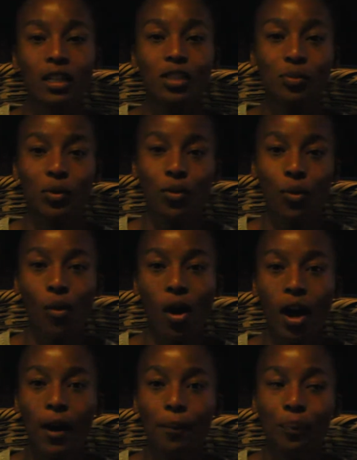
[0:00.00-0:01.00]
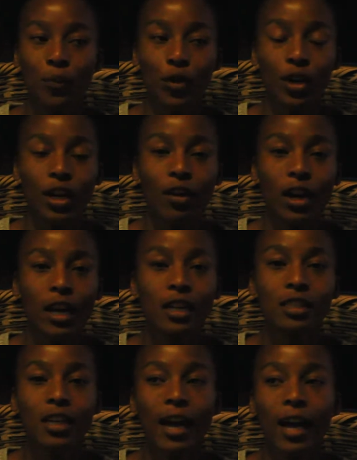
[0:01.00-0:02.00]
It's been pretty
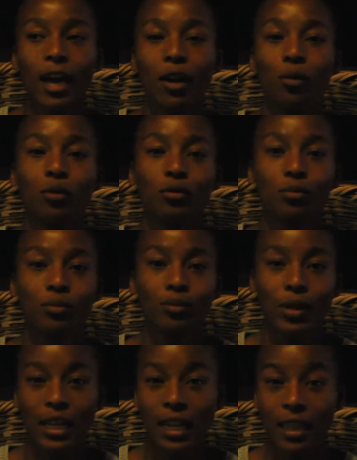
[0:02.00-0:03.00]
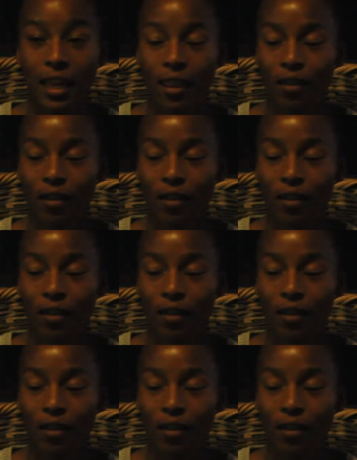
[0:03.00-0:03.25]
great. I will make another